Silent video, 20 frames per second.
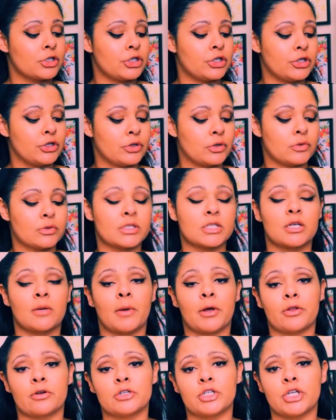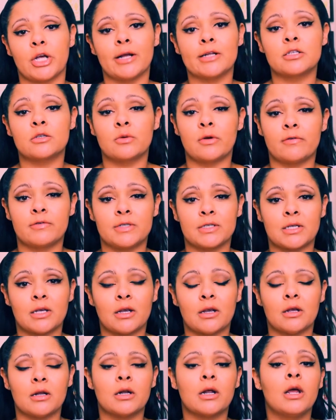to some other shades we've
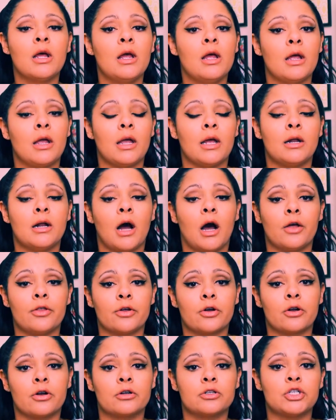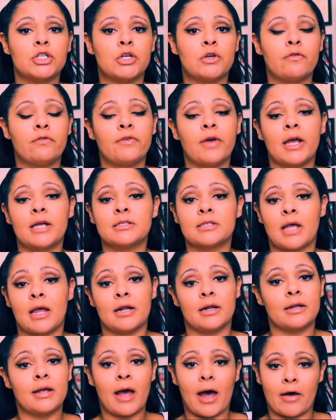seen in other Too Faced
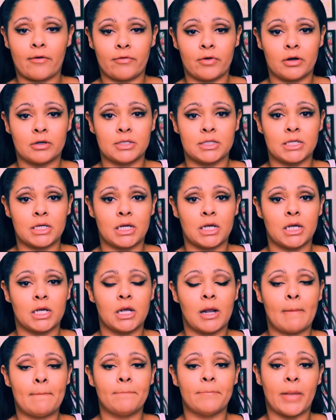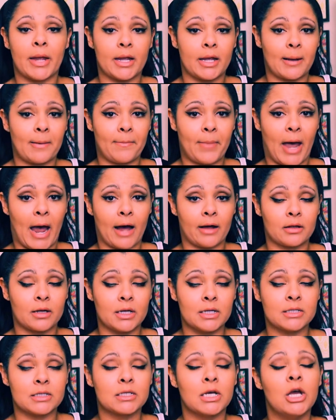and Kat Von D makeup
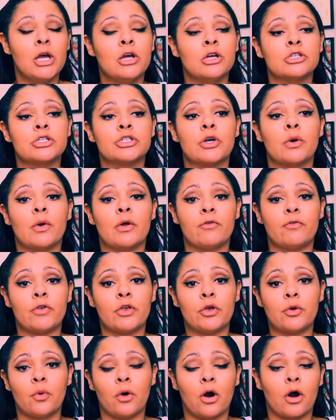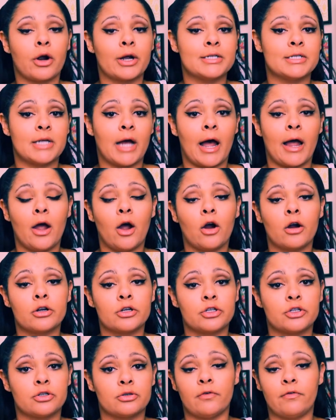palettes. So if you are a
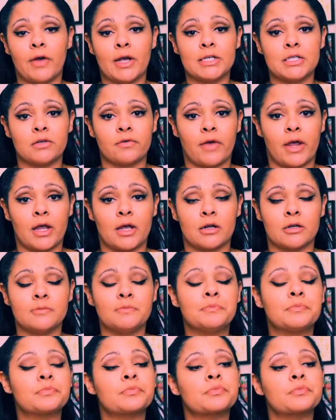diehard Too Faced fan